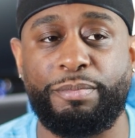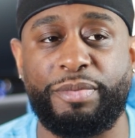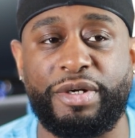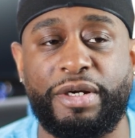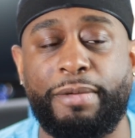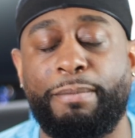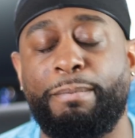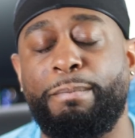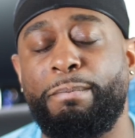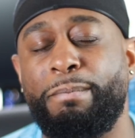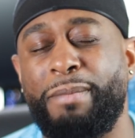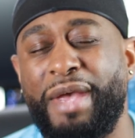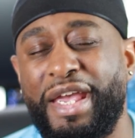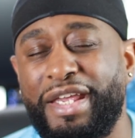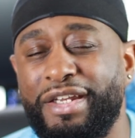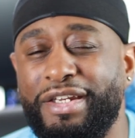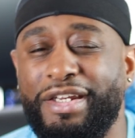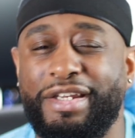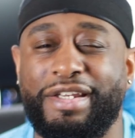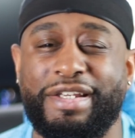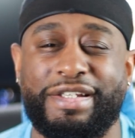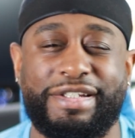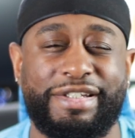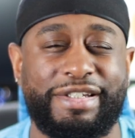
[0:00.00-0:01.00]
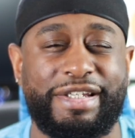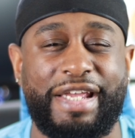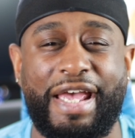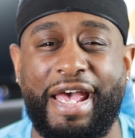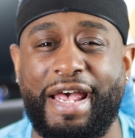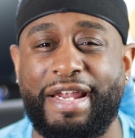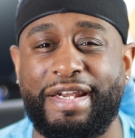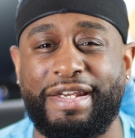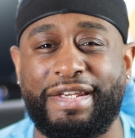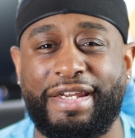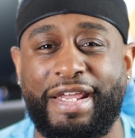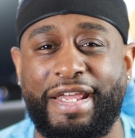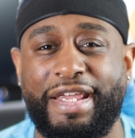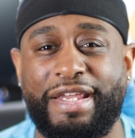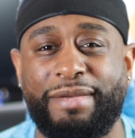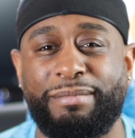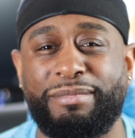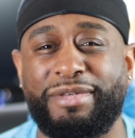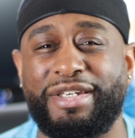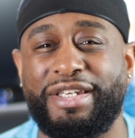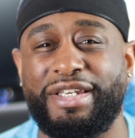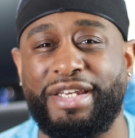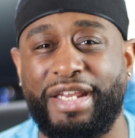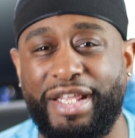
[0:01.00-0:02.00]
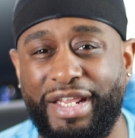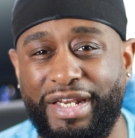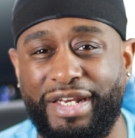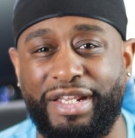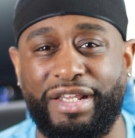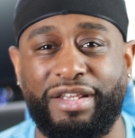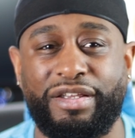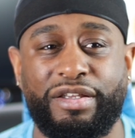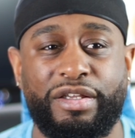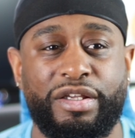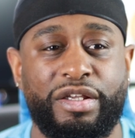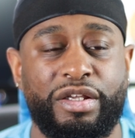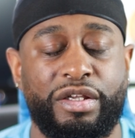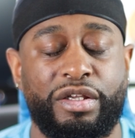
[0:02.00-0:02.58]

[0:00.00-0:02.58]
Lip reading: but mainly this guy named Nitty.